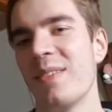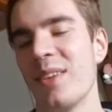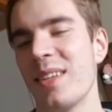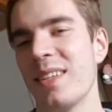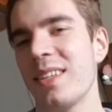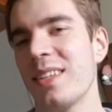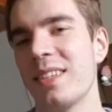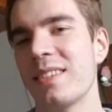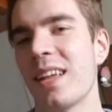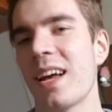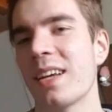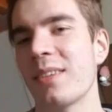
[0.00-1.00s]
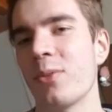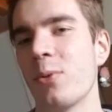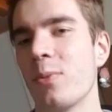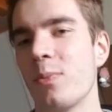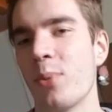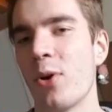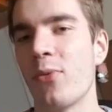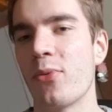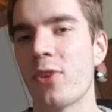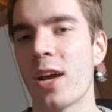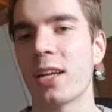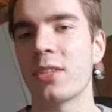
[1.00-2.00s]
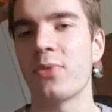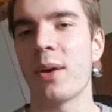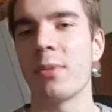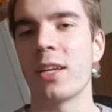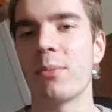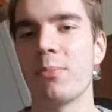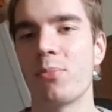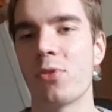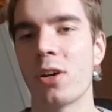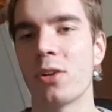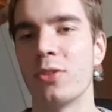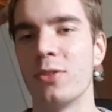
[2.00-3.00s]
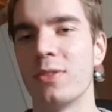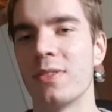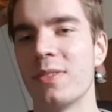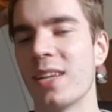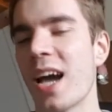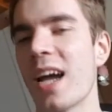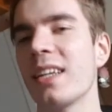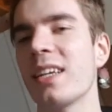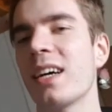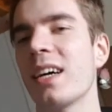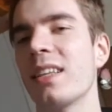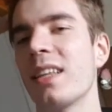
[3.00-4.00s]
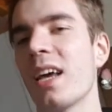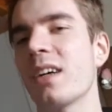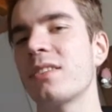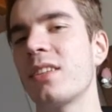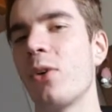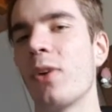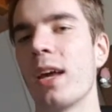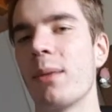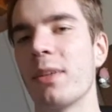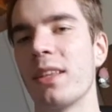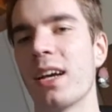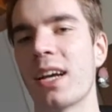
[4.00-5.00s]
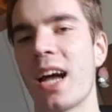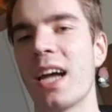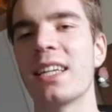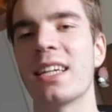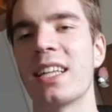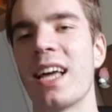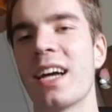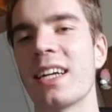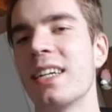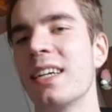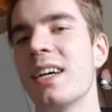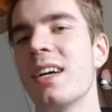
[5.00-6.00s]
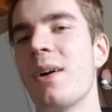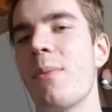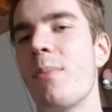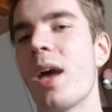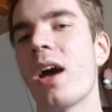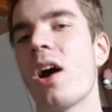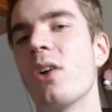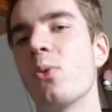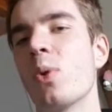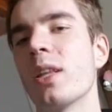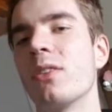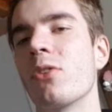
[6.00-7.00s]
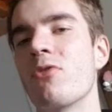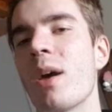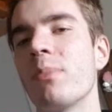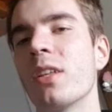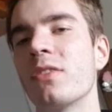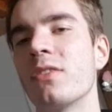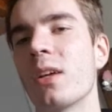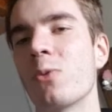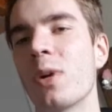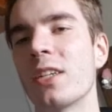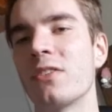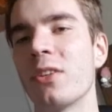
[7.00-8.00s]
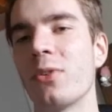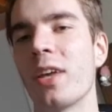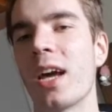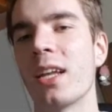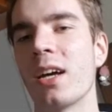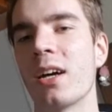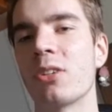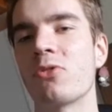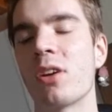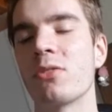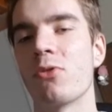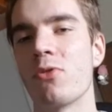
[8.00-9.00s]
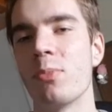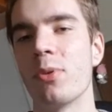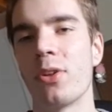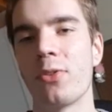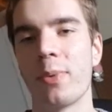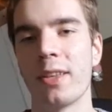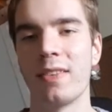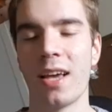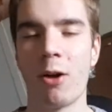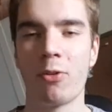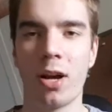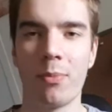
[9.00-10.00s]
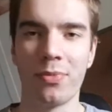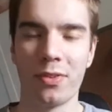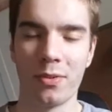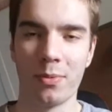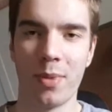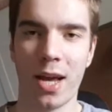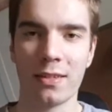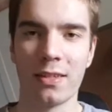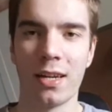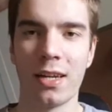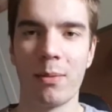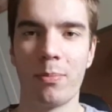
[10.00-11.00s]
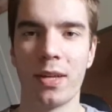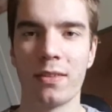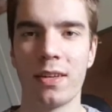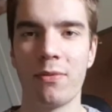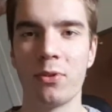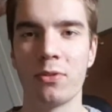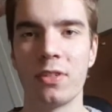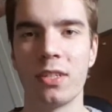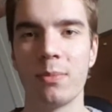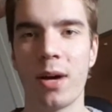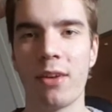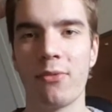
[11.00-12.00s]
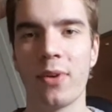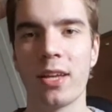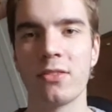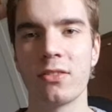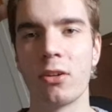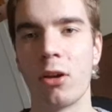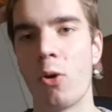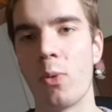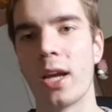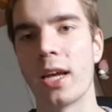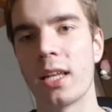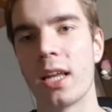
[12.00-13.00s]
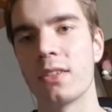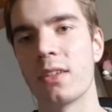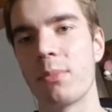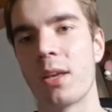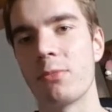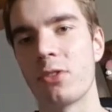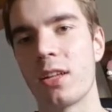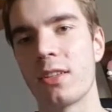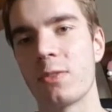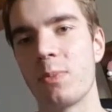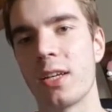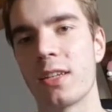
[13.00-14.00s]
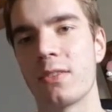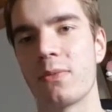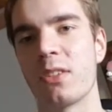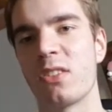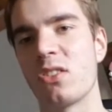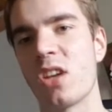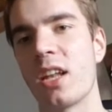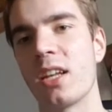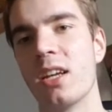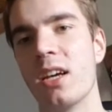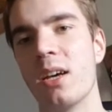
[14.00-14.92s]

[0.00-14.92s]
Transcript: it's like both Reckless family and Brotherhood, kinda, they are still here, but they're kinda like meh with the remnants that were still there. They are trying to rebuild, but I'll come back to that in a bit. If you see my face glowing and then sometimes not, it's because of the sun